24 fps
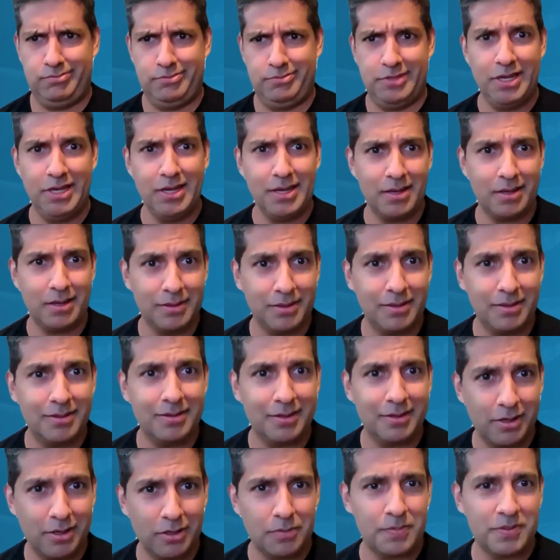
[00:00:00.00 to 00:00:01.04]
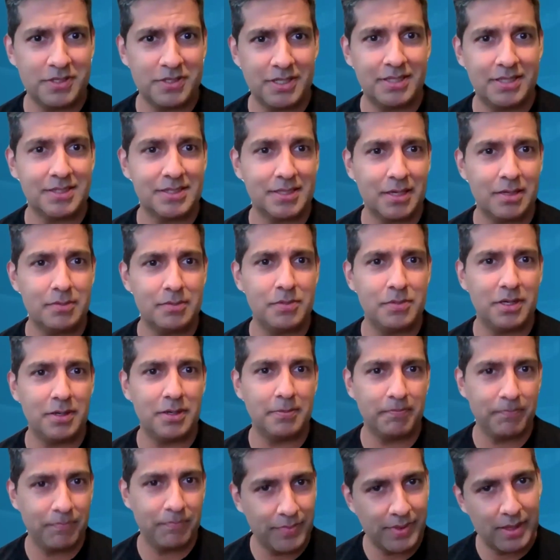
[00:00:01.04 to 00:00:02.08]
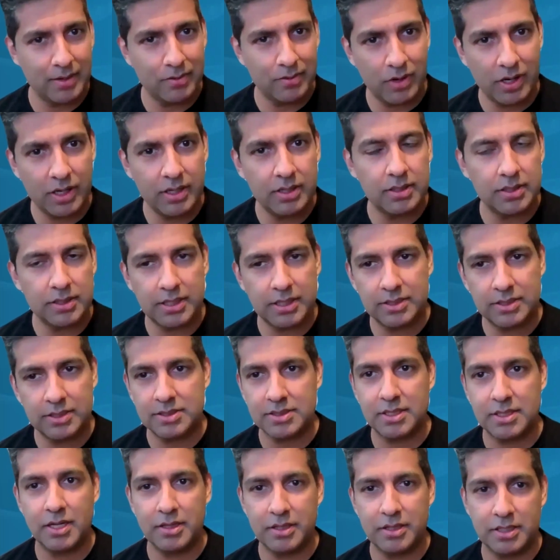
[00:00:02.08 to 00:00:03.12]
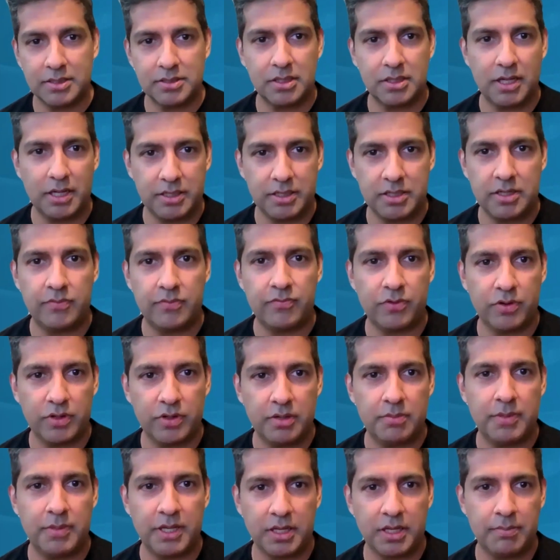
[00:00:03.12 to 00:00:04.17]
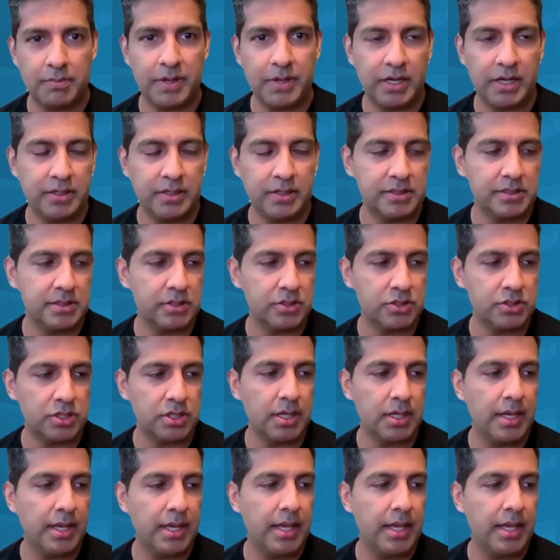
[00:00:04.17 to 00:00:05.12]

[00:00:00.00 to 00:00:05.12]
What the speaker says: Yeah, 100%. Sign me up, right? That's a lot different than making a buying decision.